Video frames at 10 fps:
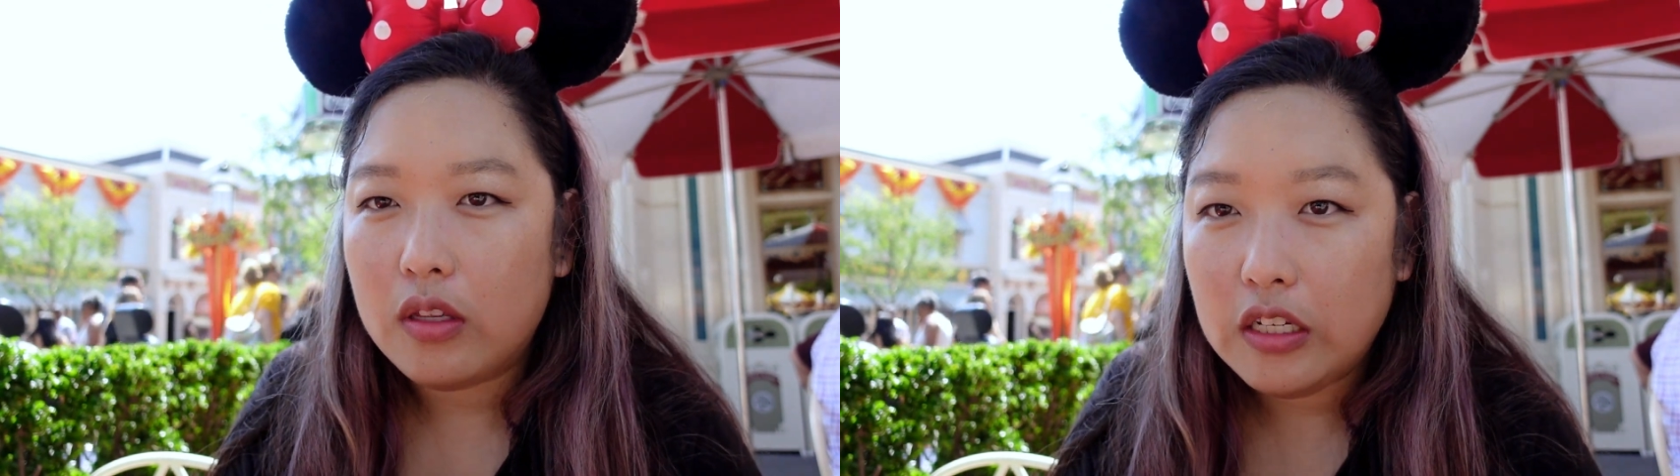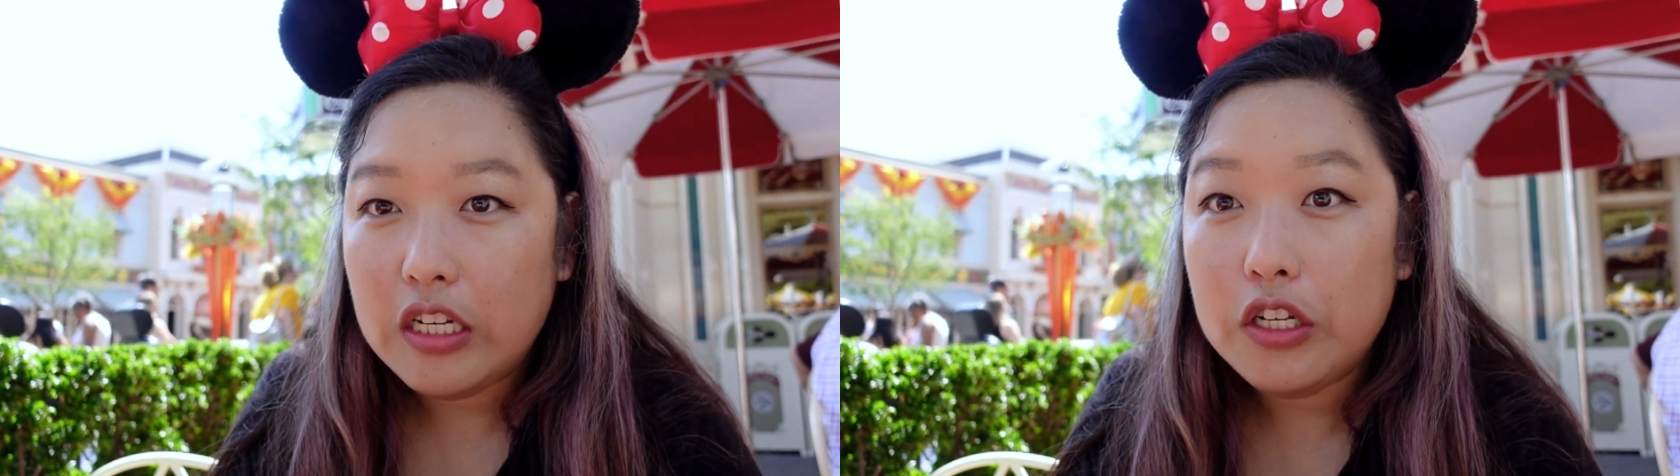
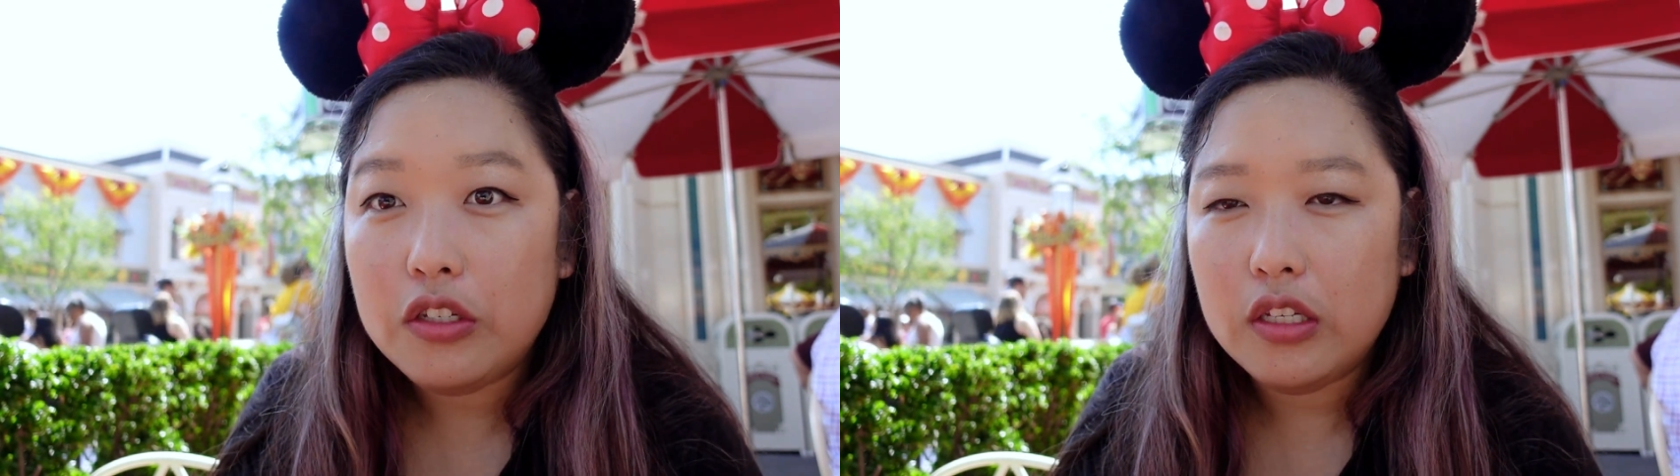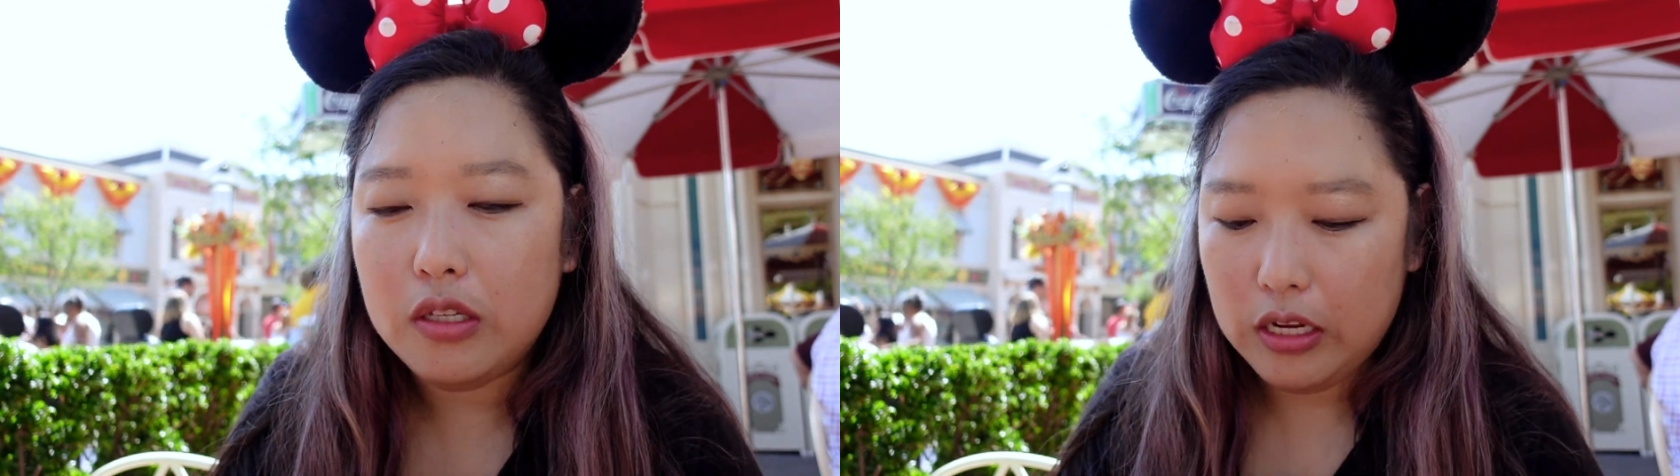continues
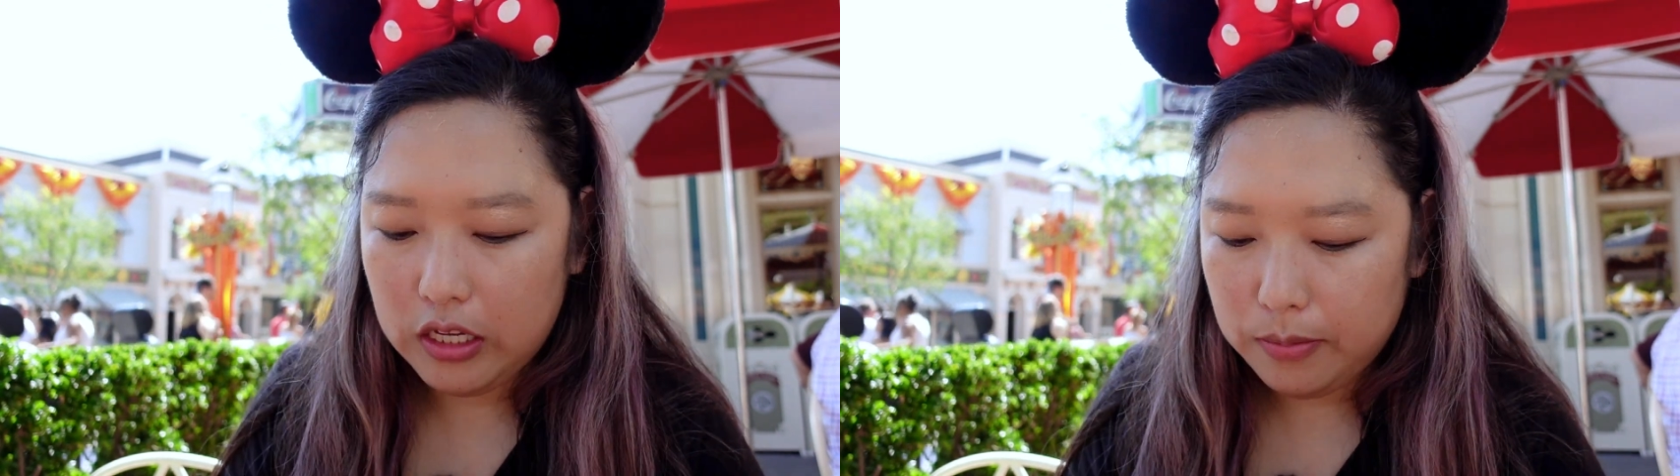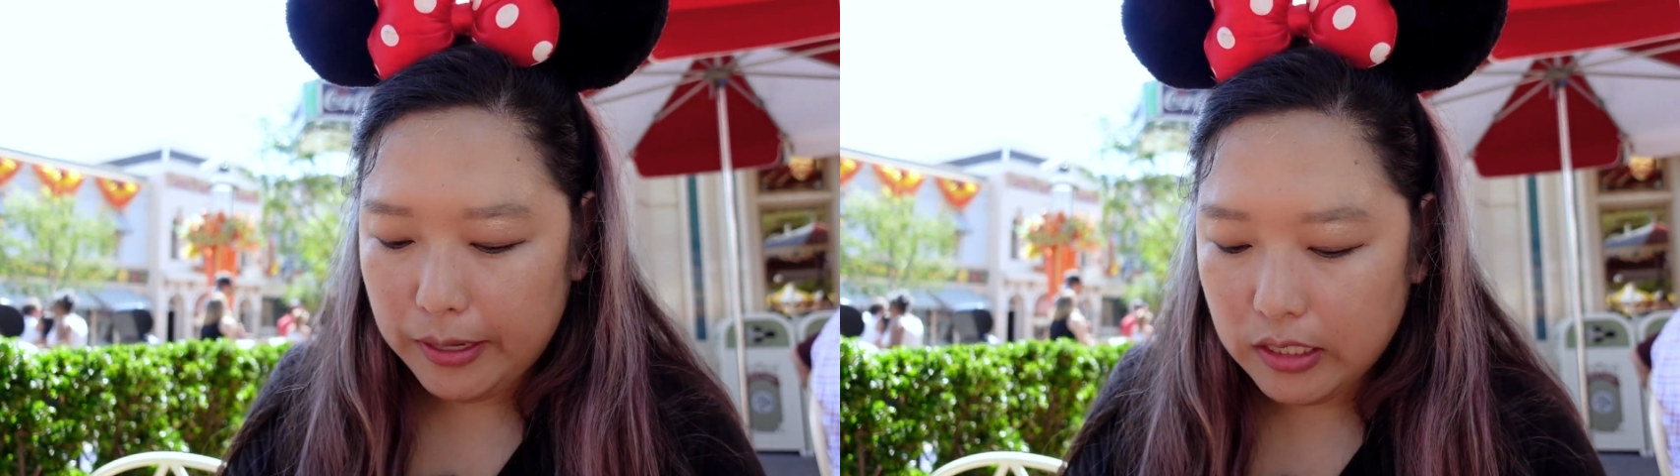to
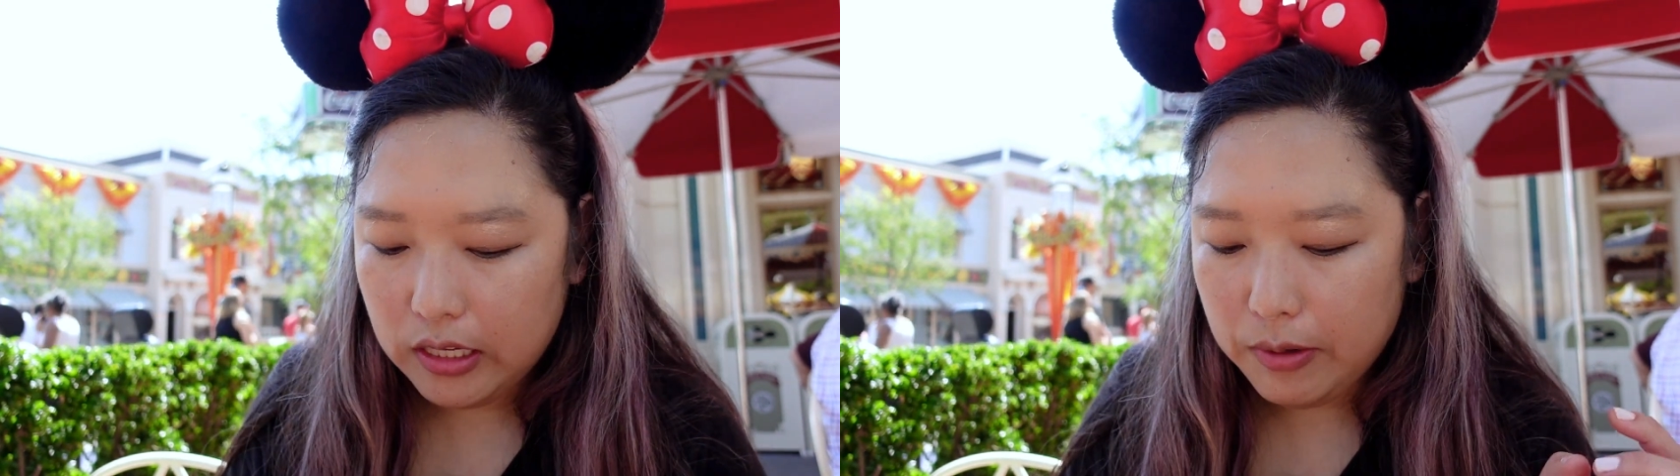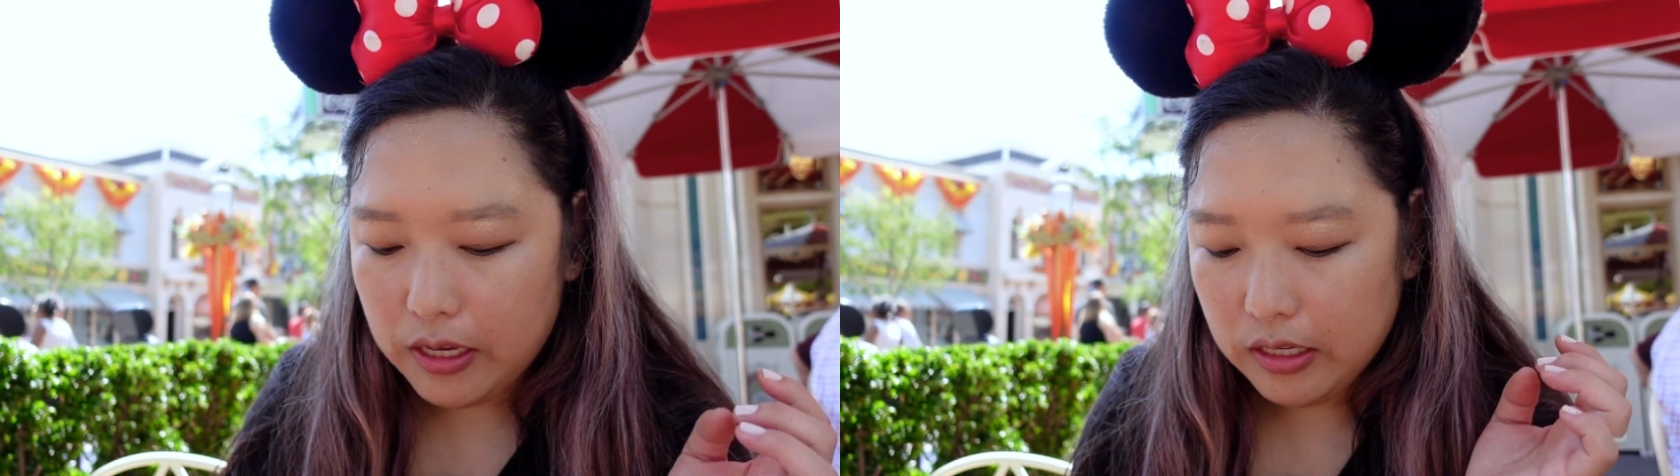taste
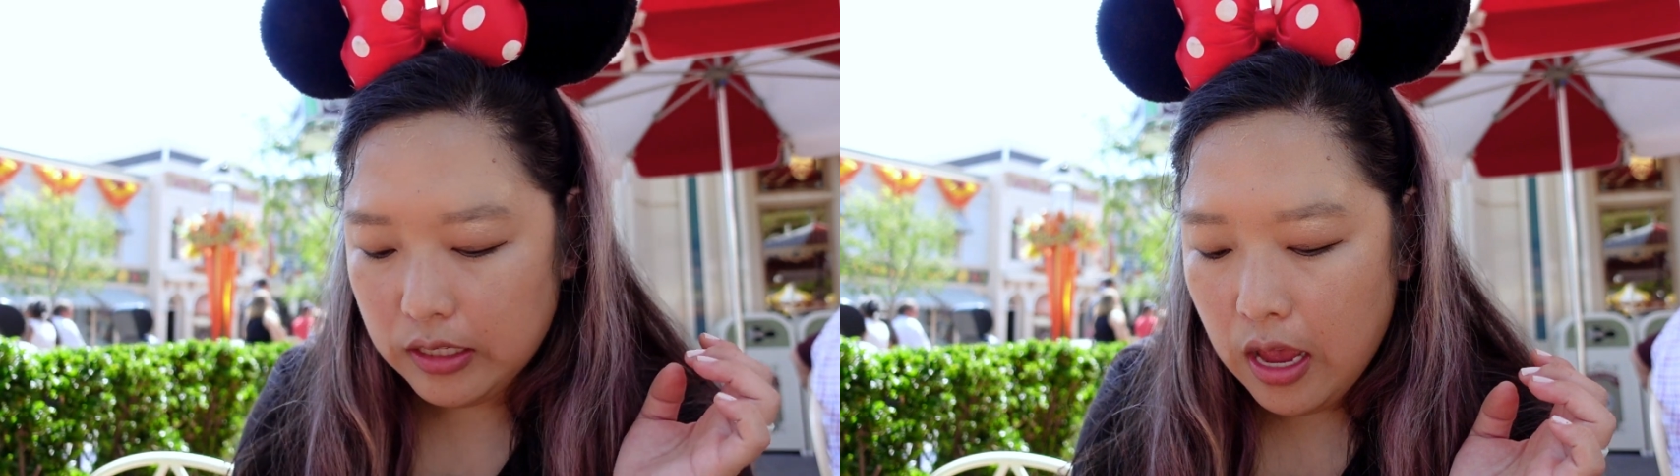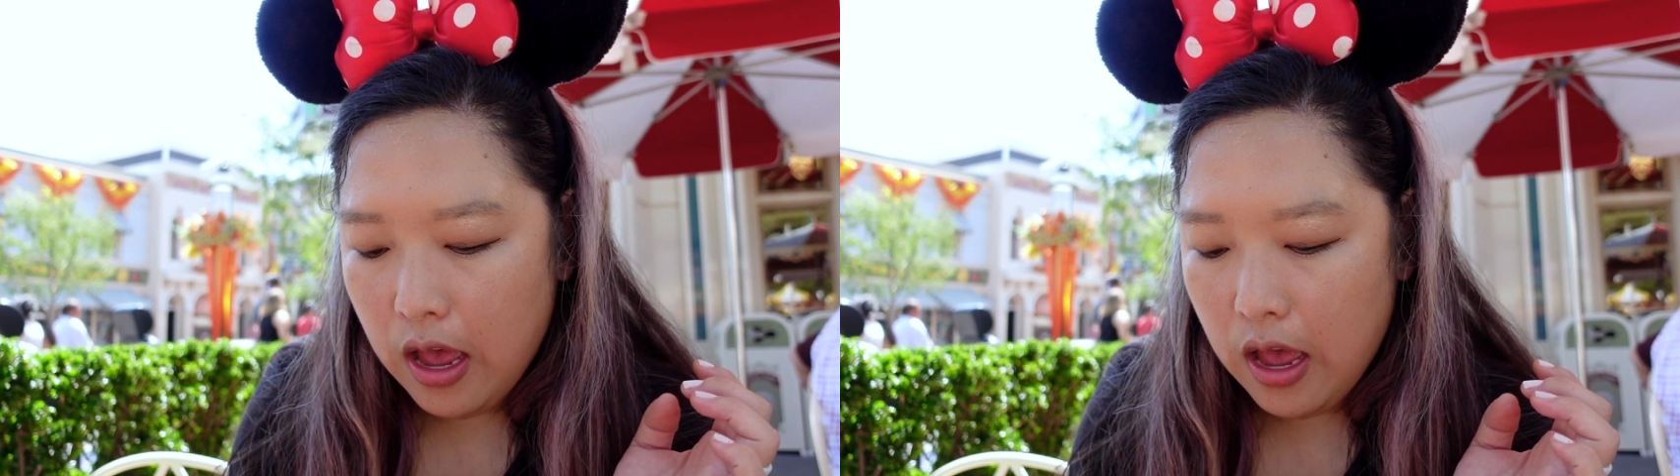spicy, because